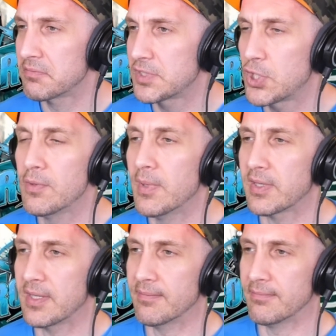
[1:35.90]
2
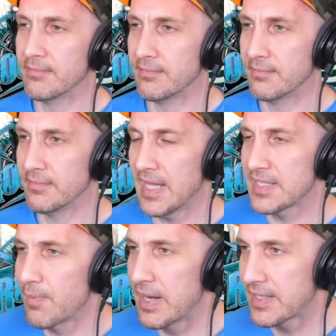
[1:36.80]
million.
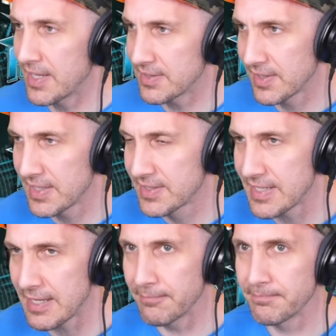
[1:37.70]
That's my guess. Let's
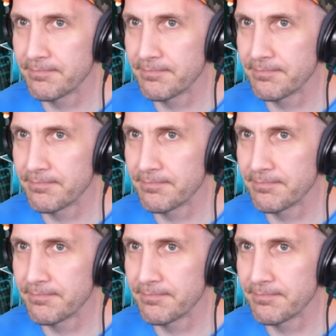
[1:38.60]
see.